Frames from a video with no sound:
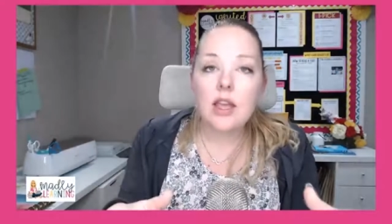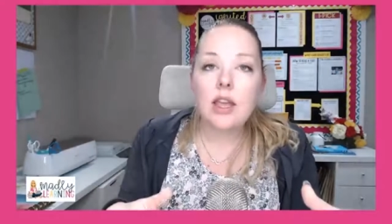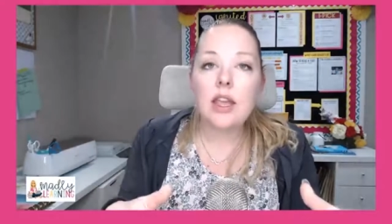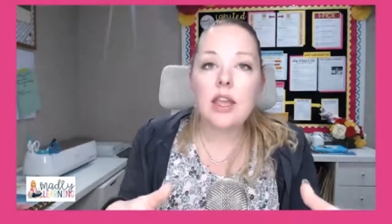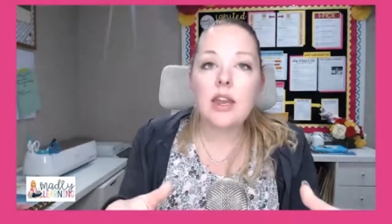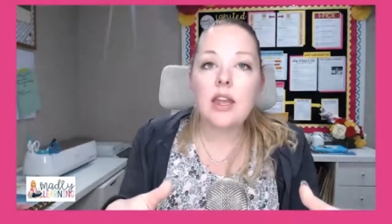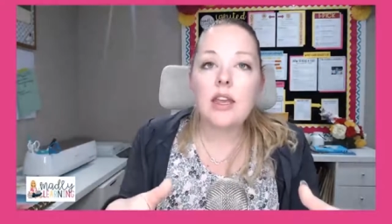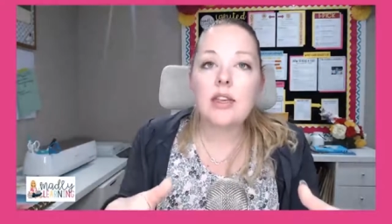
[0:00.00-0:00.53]

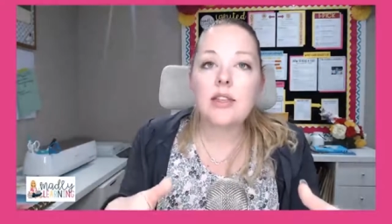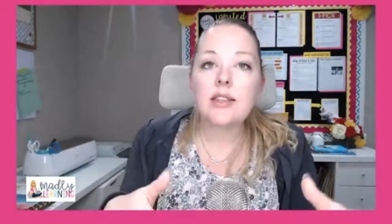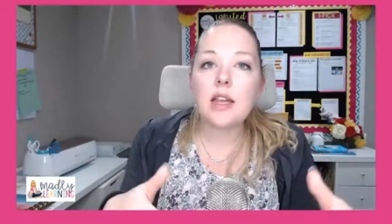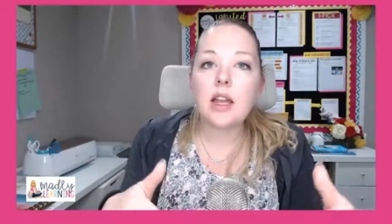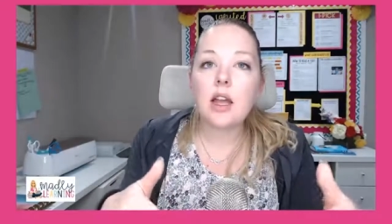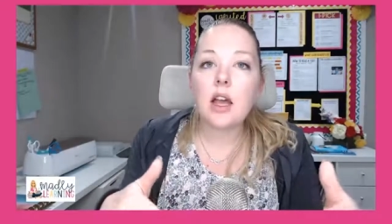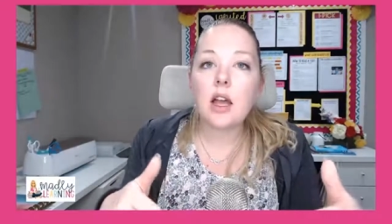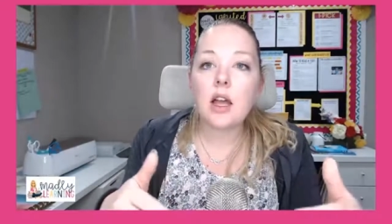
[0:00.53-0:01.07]
it is
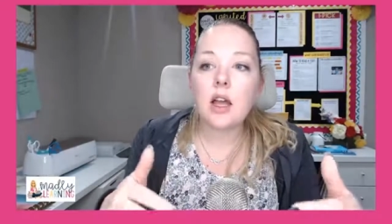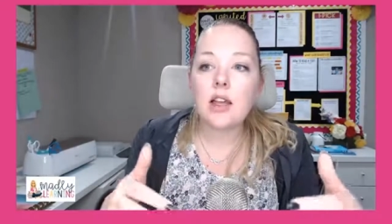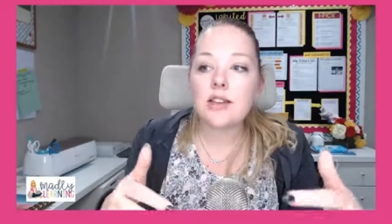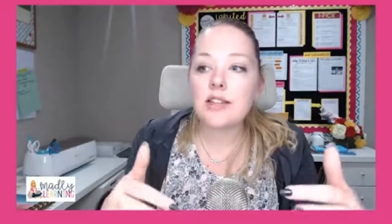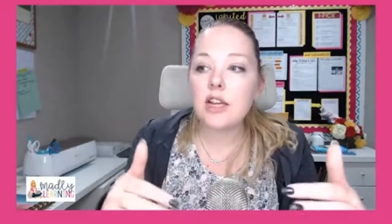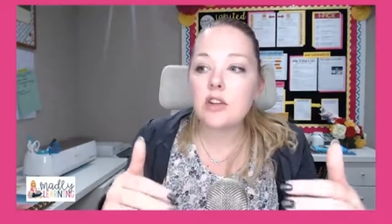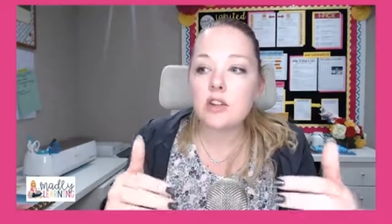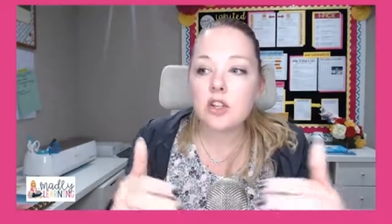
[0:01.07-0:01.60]

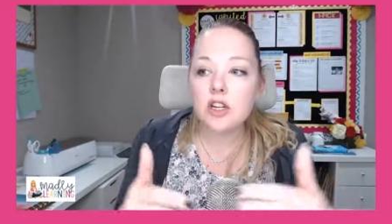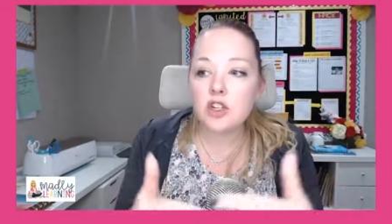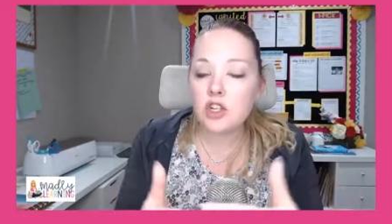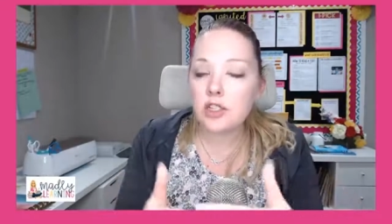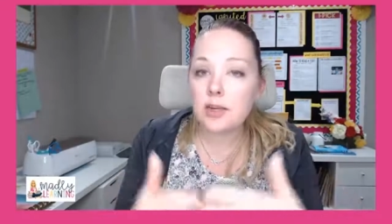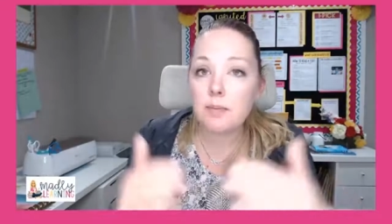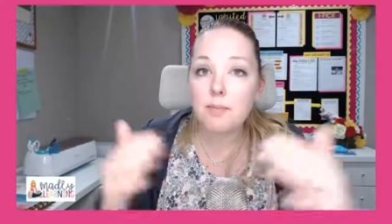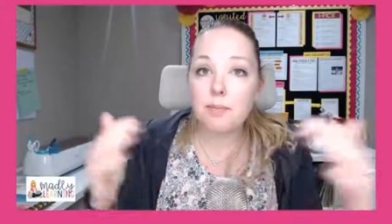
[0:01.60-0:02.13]
essentially
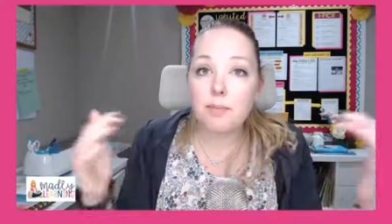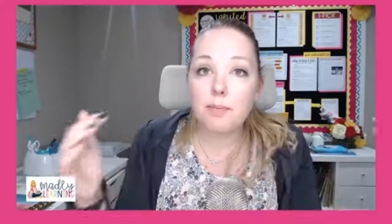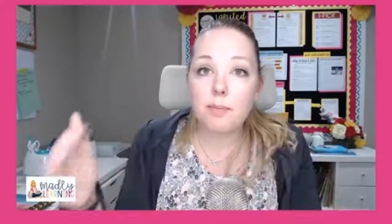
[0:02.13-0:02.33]
just a